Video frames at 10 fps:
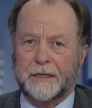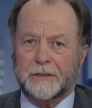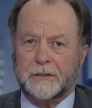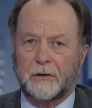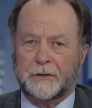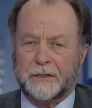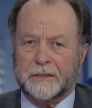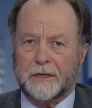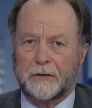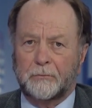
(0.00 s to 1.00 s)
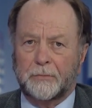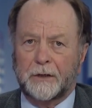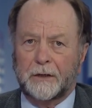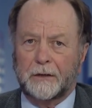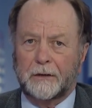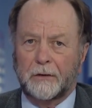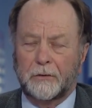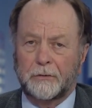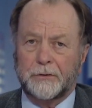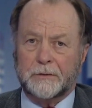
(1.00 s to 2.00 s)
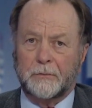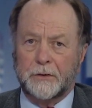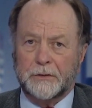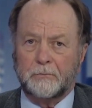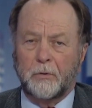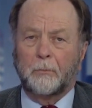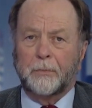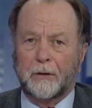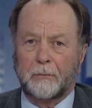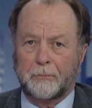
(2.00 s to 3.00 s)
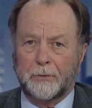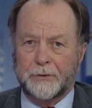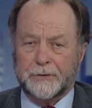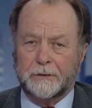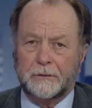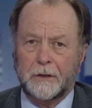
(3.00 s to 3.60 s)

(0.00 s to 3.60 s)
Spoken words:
It's not just going to be, you know, who's the most popular person